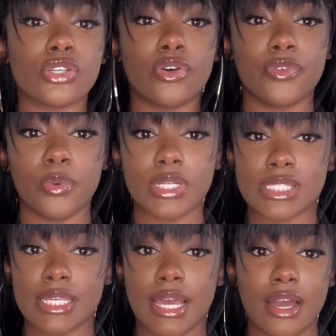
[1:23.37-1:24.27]
so if you want to
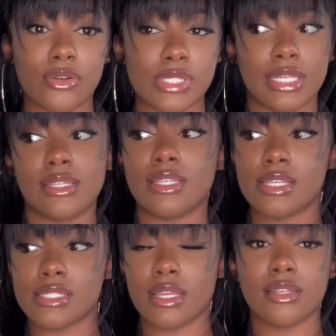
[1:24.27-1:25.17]
see how to get
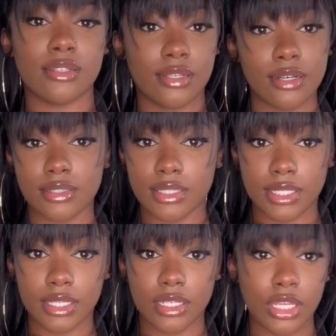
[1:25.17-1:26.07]
this look,
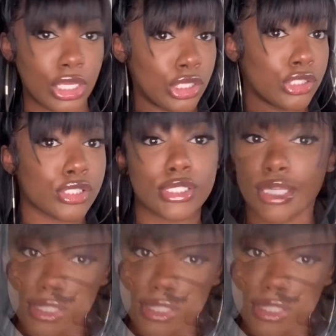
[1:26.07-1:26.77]
then stay